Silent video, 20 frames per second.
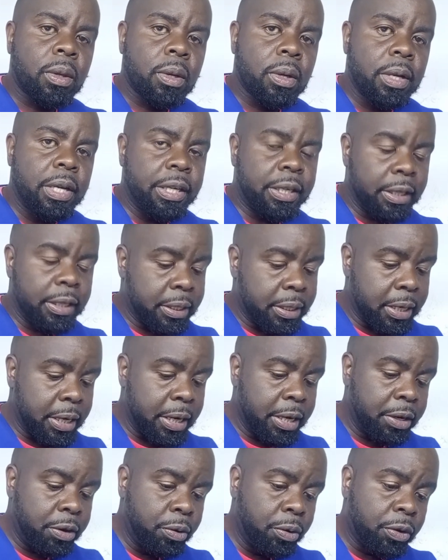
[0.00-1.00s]
It is
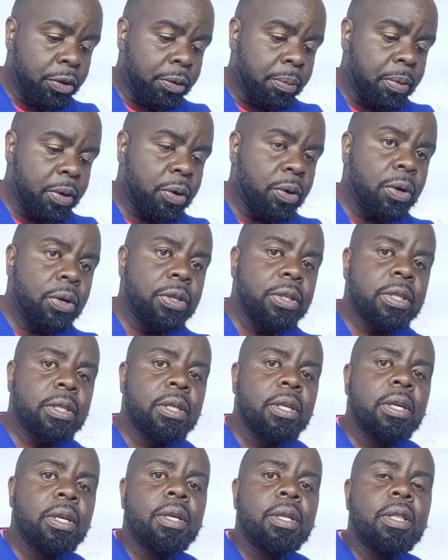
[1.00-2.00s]
reduced because
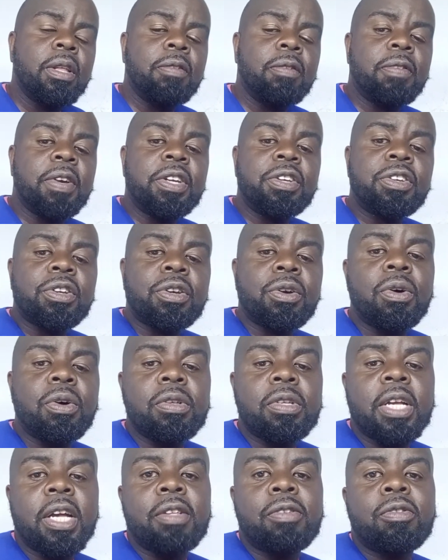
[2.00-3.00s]
the ventricles
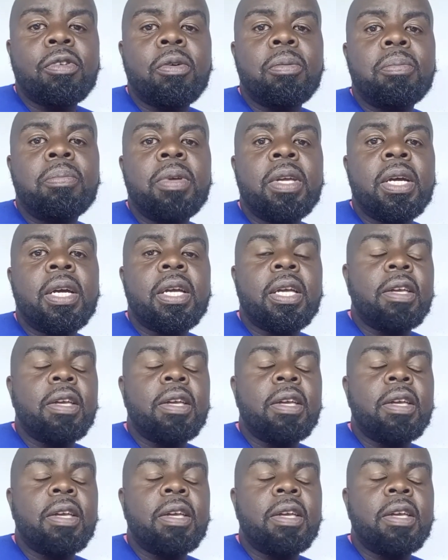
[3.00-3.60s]
are so big,